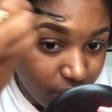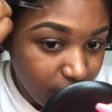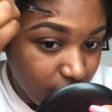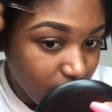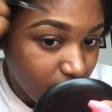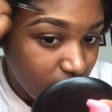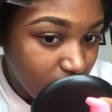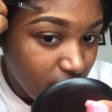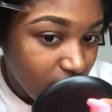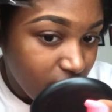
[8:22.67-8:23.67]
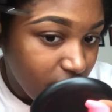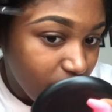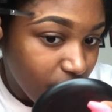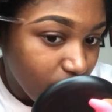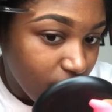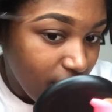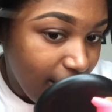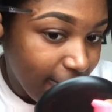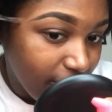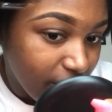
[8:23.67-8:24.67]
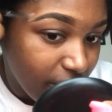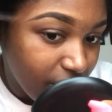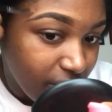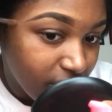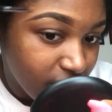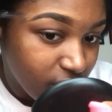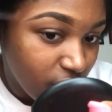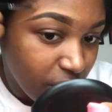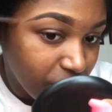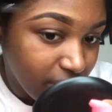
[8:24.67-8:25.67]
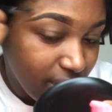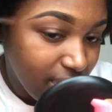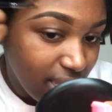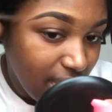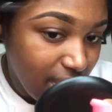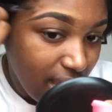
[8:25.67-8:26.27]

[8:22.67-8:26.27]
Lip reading: on here. We're gonna have to start blending that